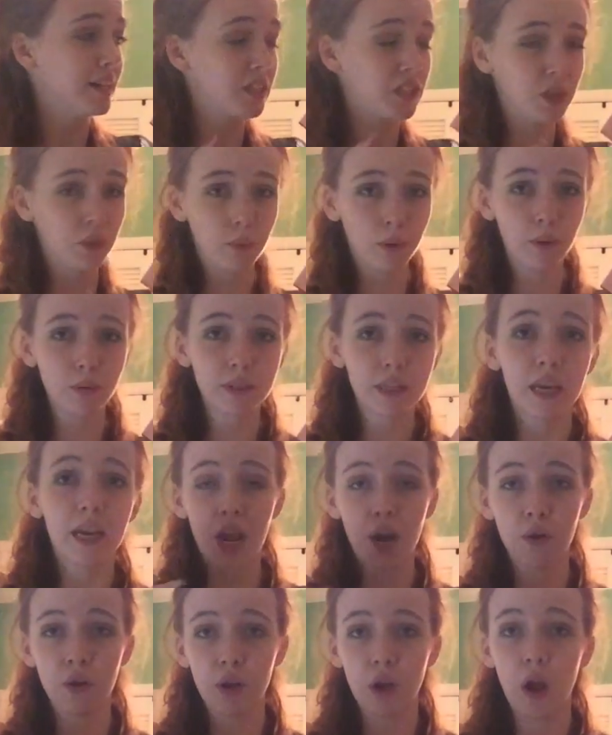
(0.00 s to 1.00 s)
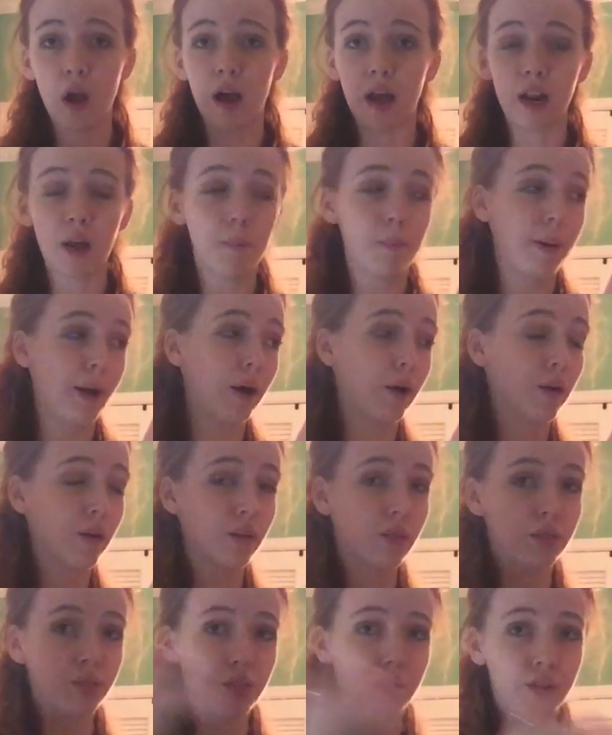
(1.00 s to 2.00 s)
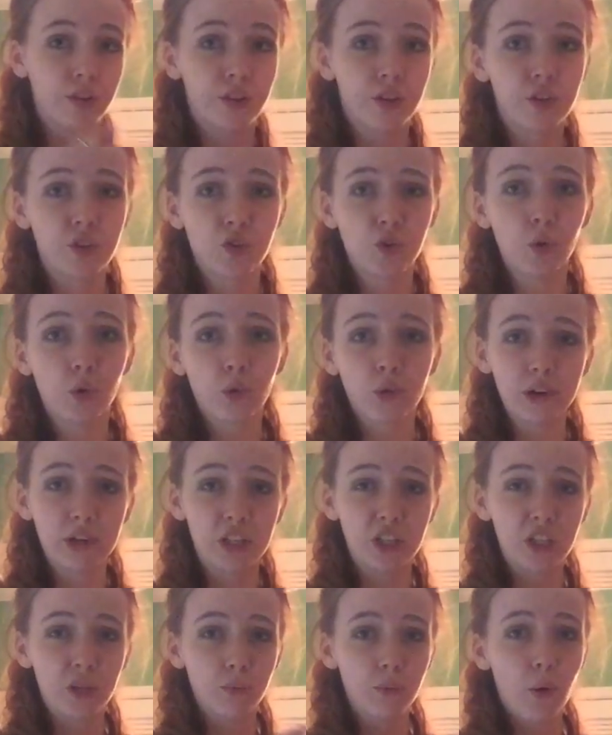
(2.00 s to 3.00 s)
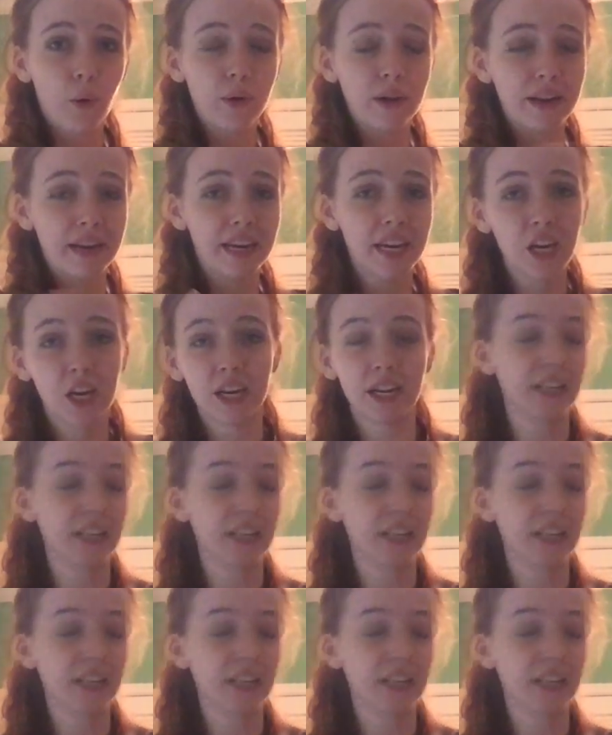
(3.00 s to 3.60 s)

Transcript: she wrote Carry On about the story she wrote in here,